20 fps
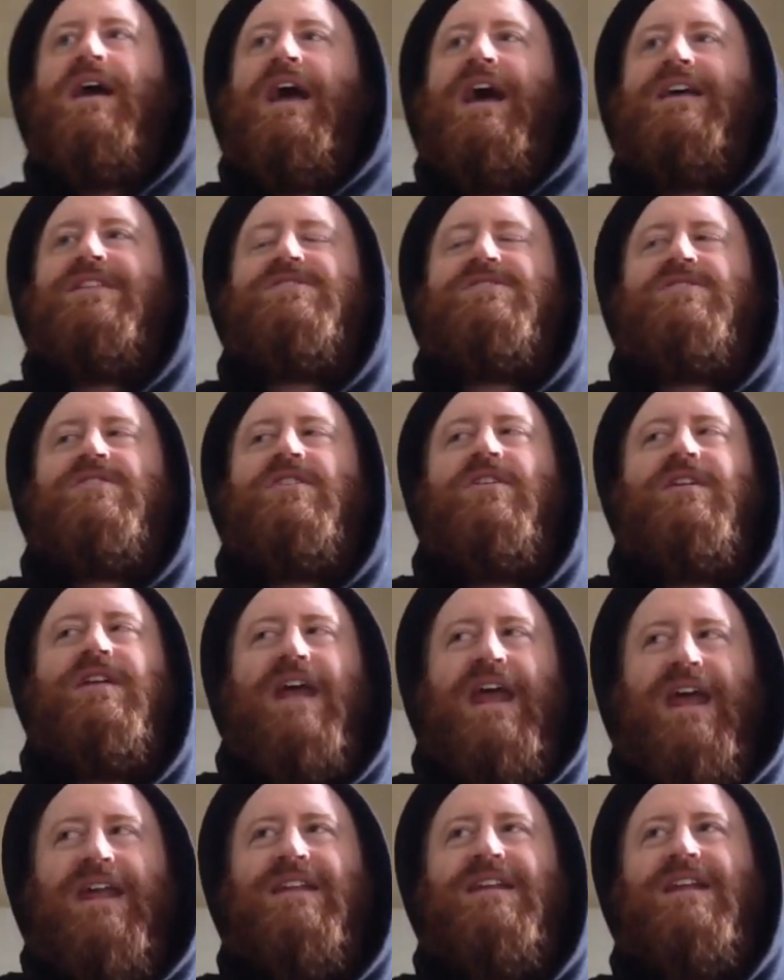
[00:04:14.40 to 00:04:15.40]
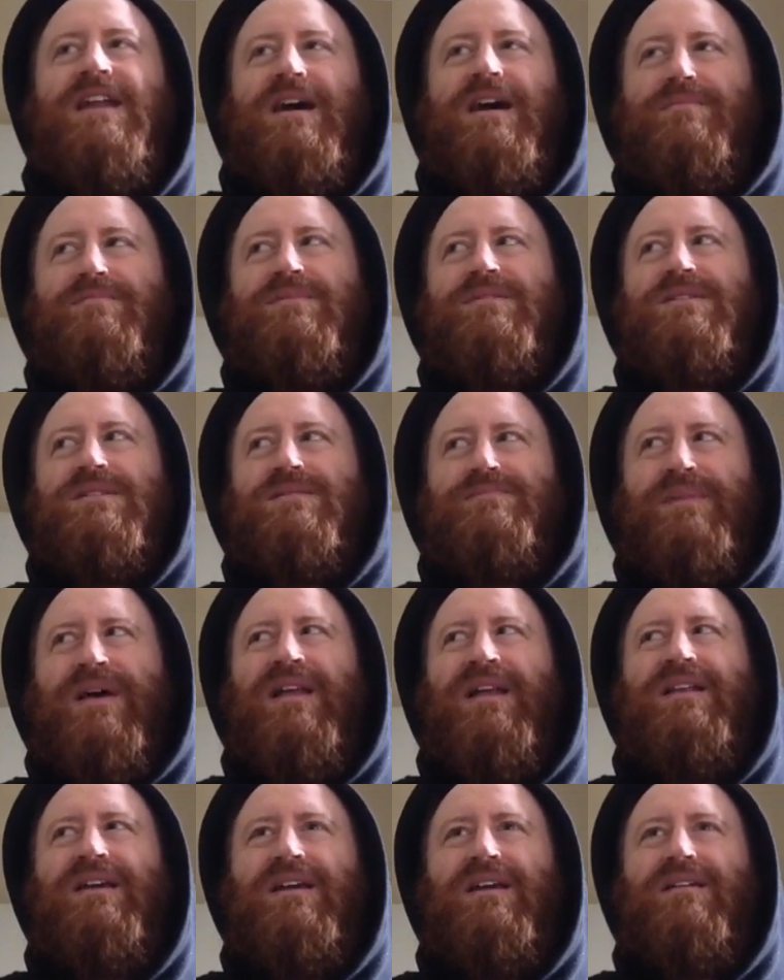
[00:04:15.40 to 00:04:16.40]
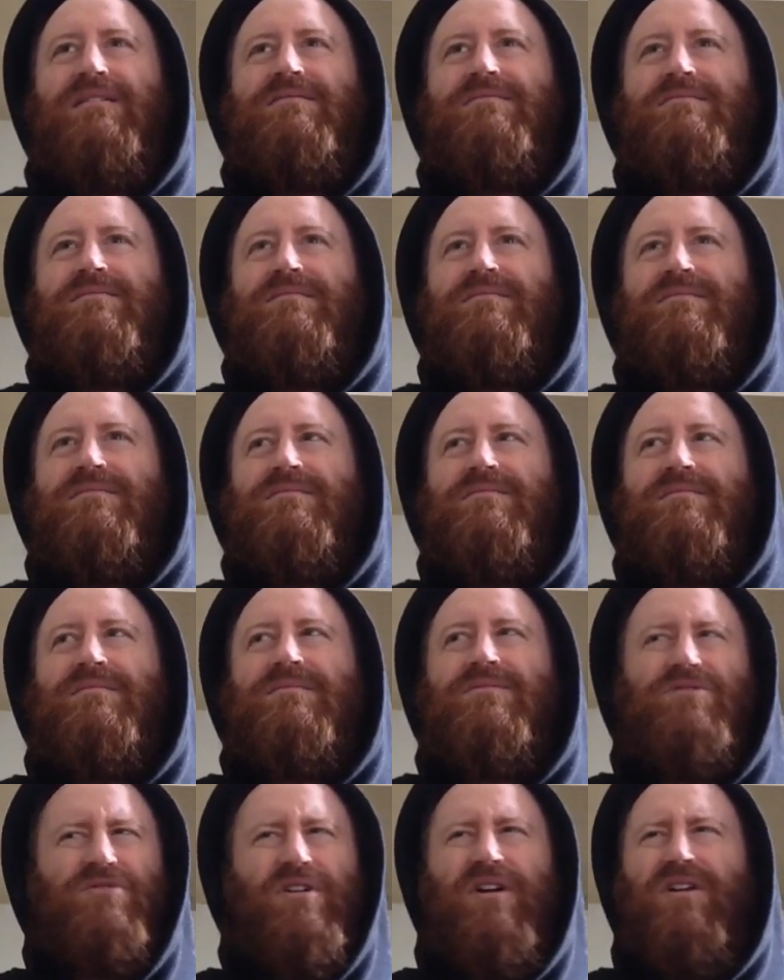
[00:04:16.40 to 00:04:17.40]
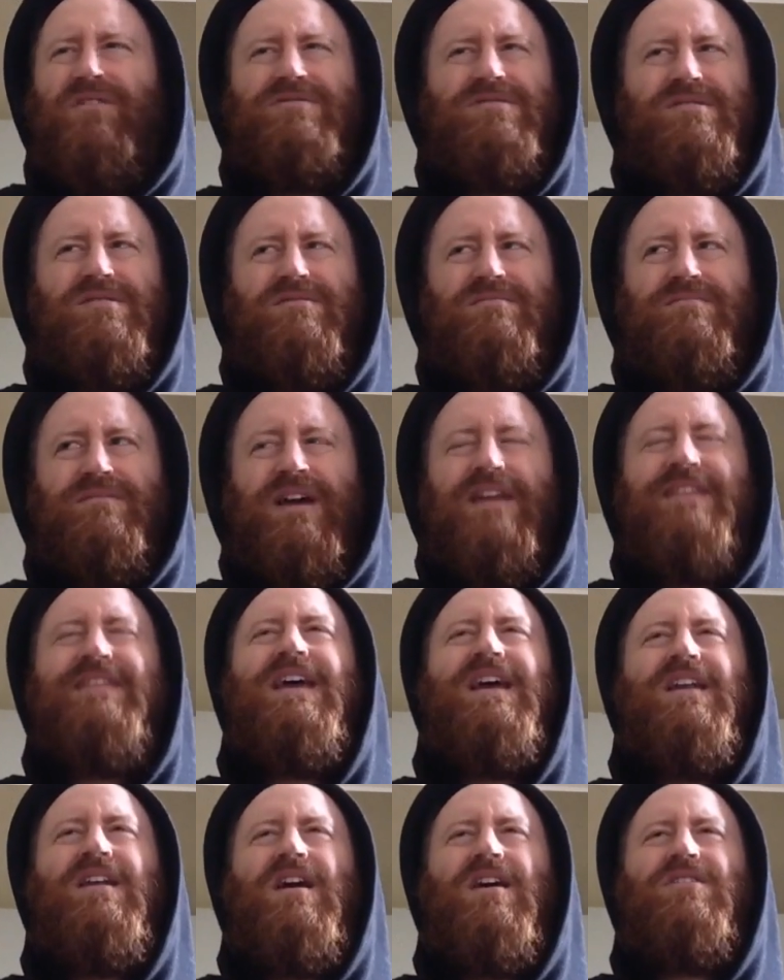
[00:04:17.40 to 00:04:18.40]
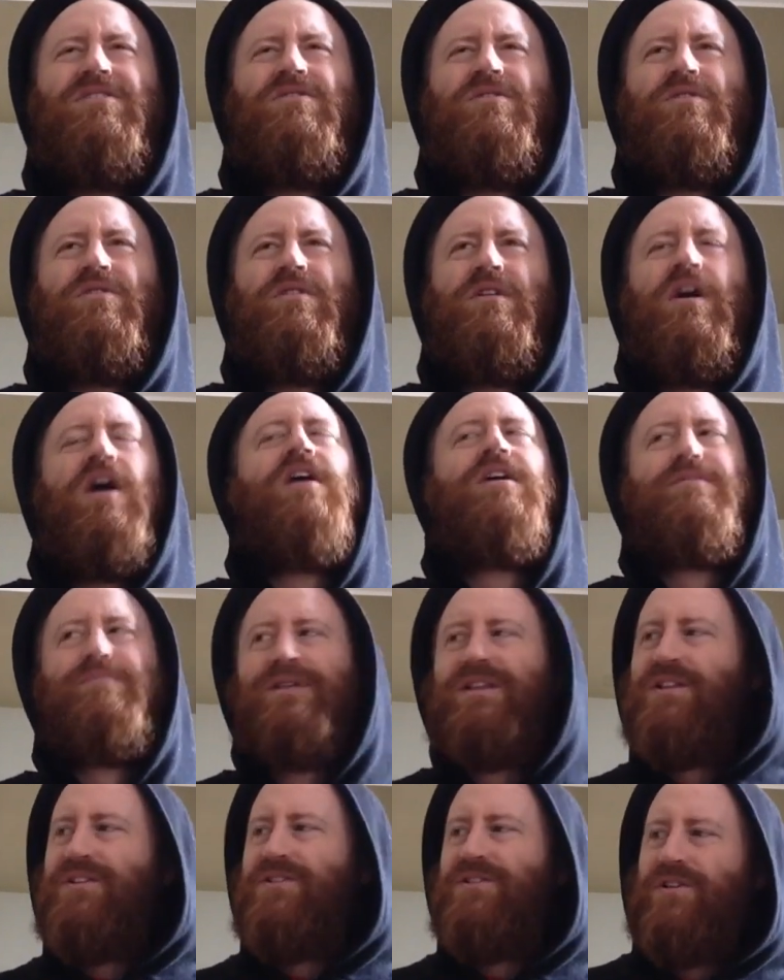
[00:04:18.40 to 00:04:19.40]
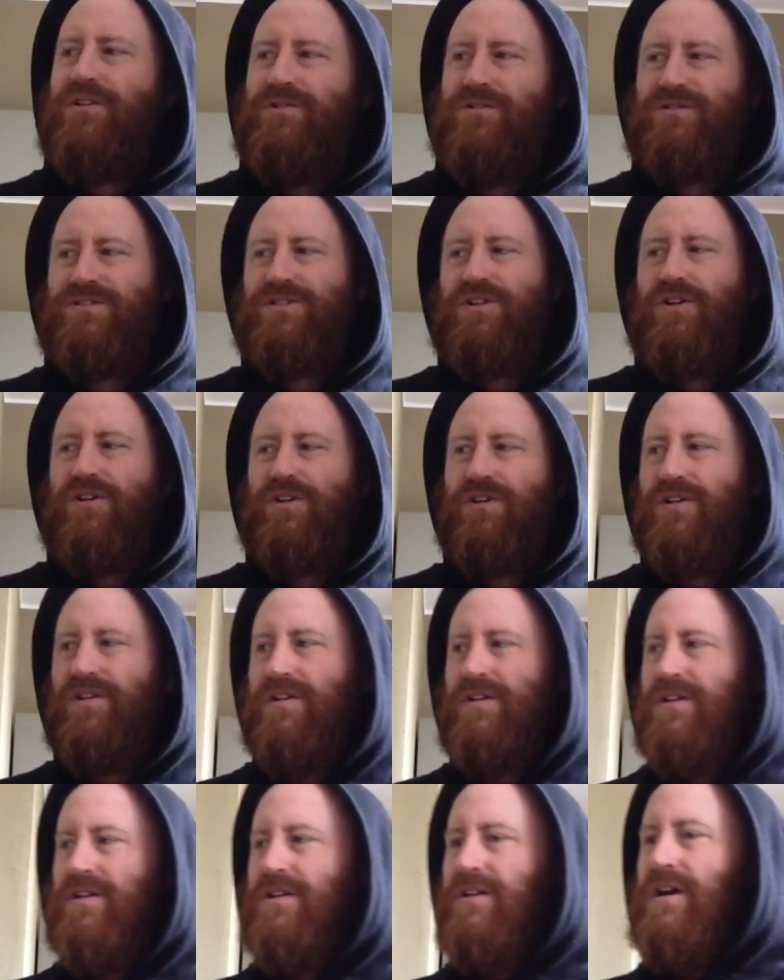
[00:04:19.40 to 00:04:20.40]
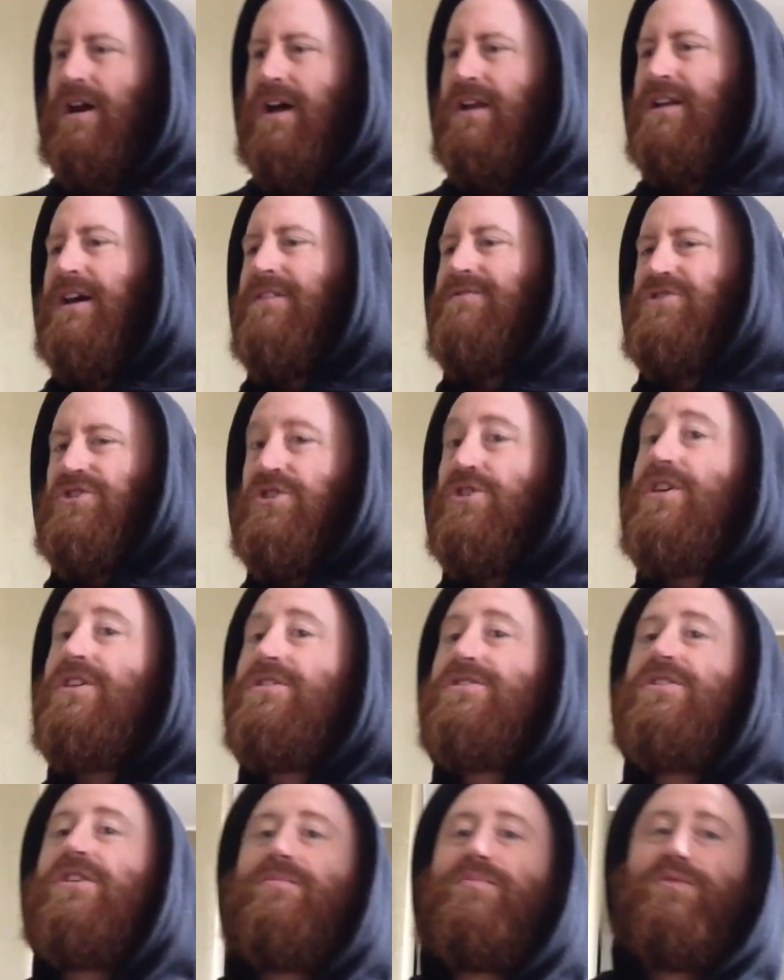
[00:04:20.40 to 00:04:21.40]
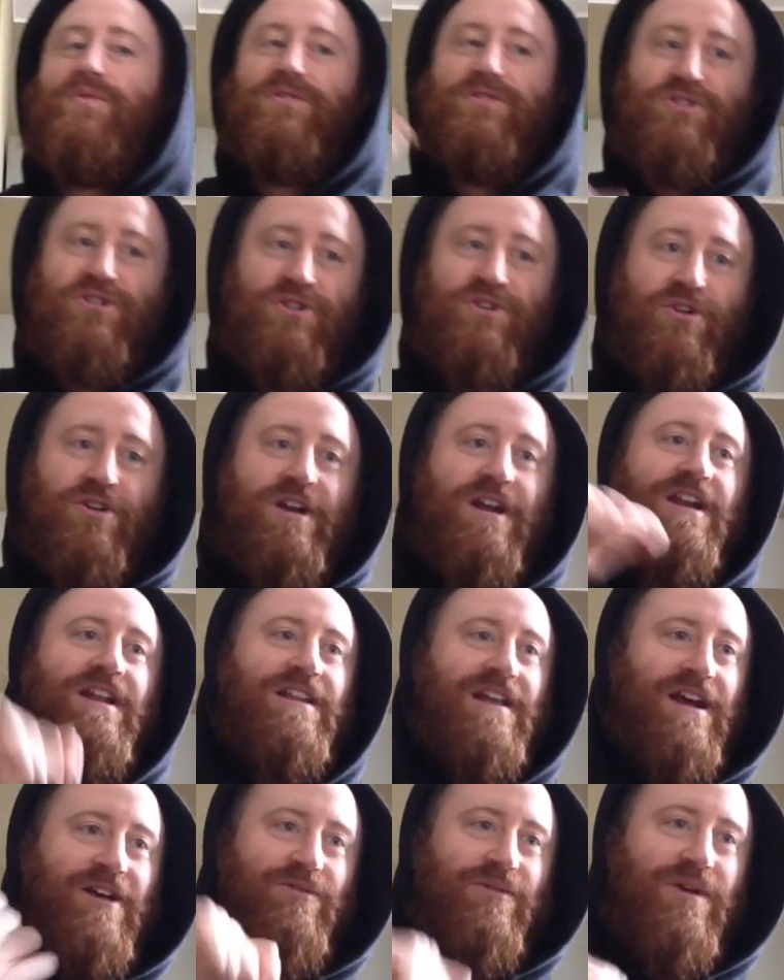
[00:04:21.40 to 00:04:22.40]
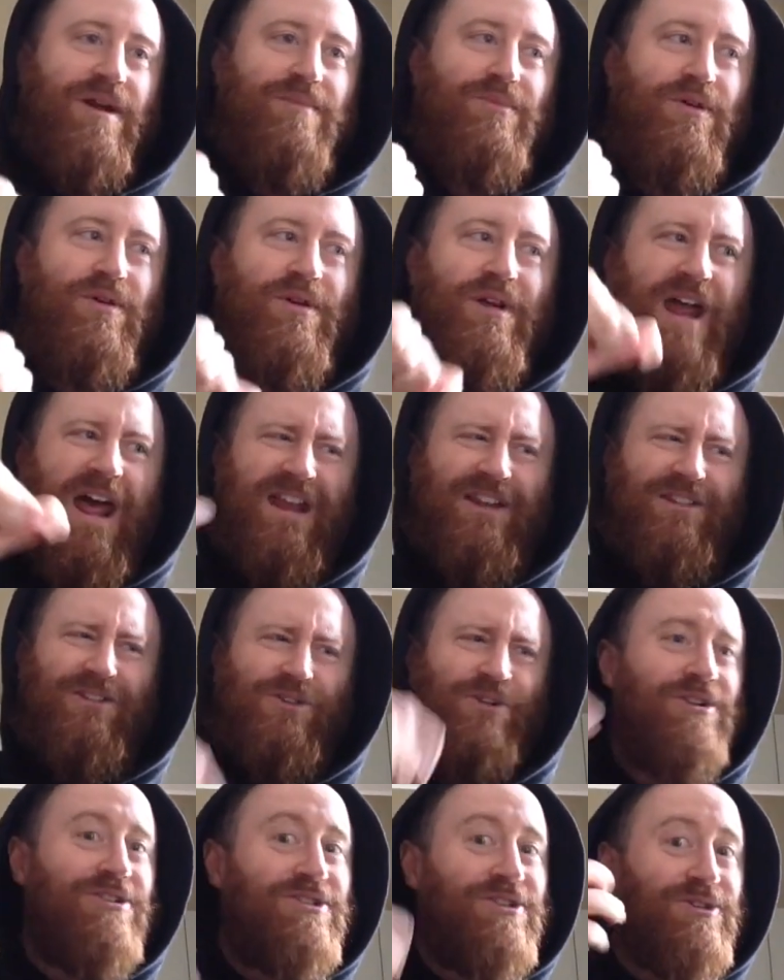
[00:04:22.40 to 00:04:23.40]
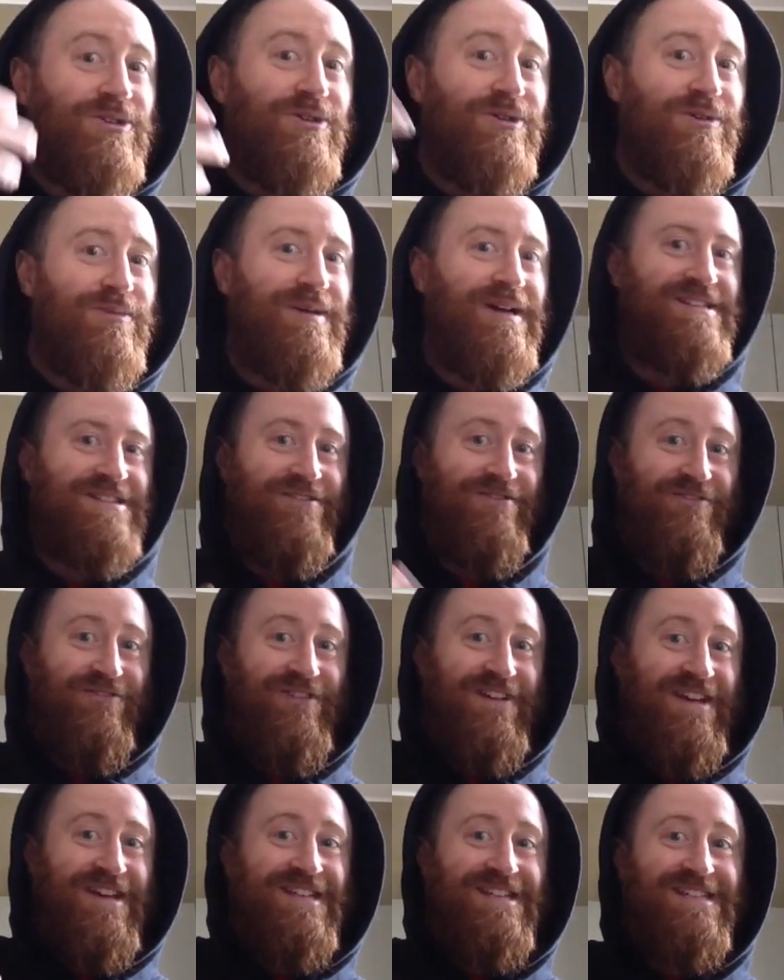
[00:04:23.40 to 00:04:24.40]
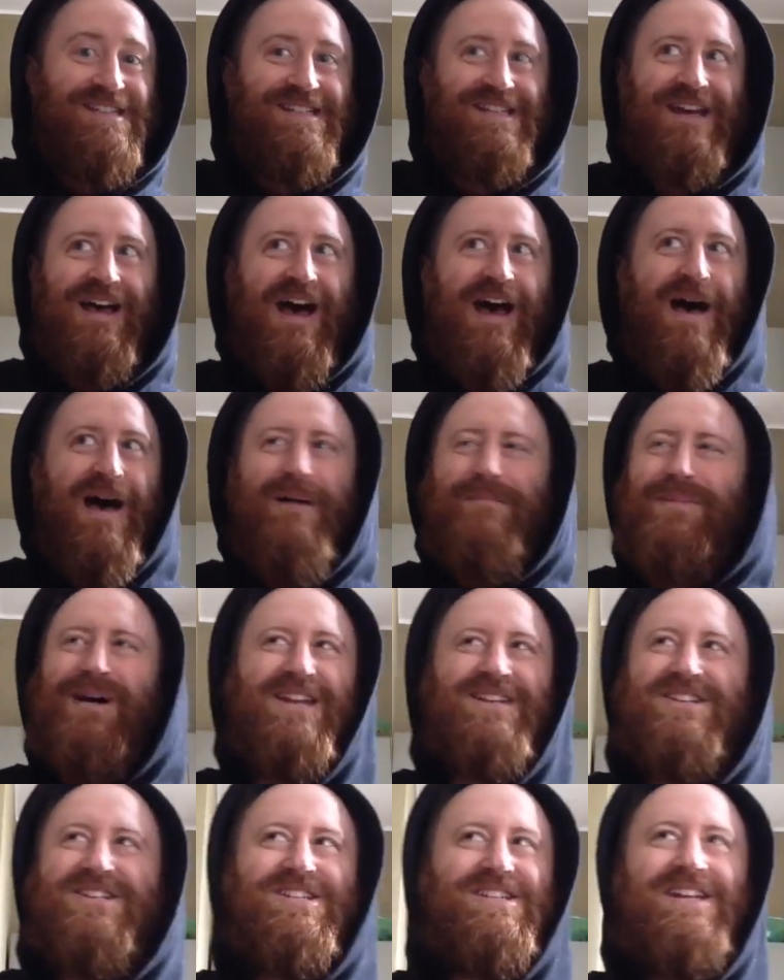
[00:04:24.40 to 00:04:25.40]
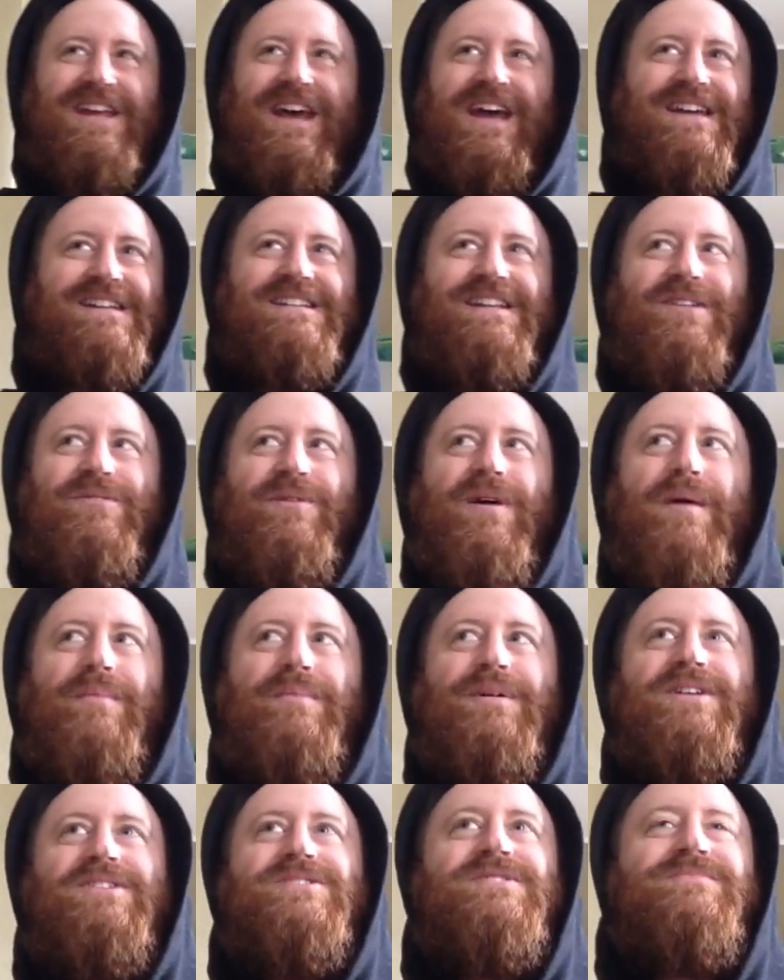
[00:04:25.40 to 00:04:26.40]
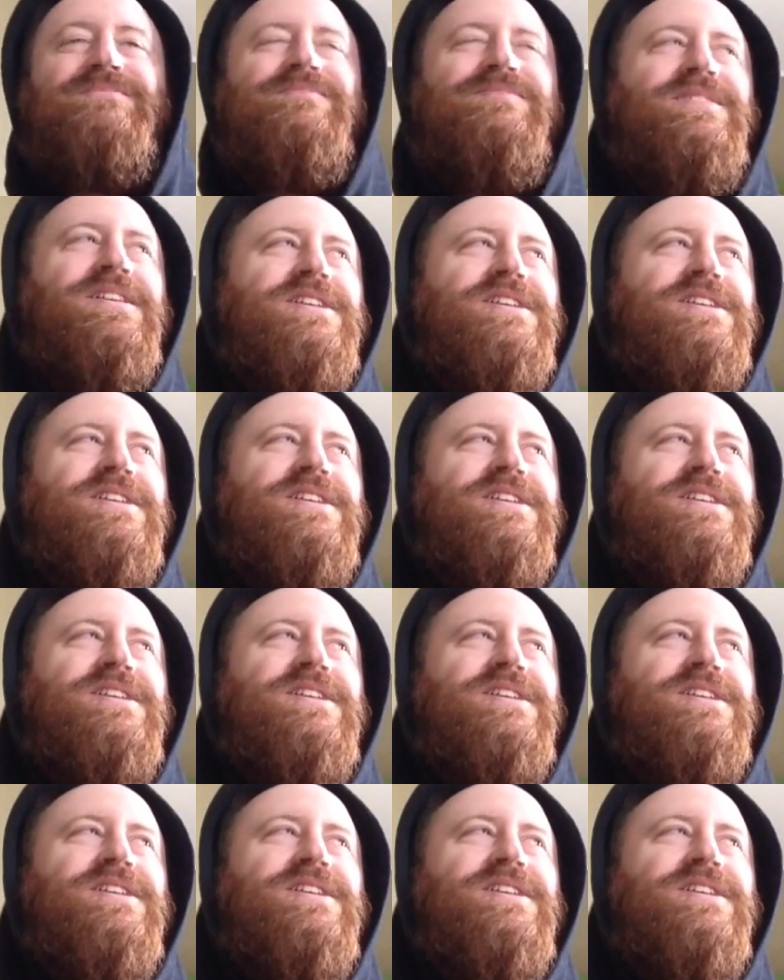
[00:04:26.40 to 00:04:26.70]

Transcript: And so it ended up smelling gross. And then I thought, Camilla thought it was not enough sugar, so I put sugar in and rebrew it, and it looked cool because it fizzed, but it just tasted rubbish.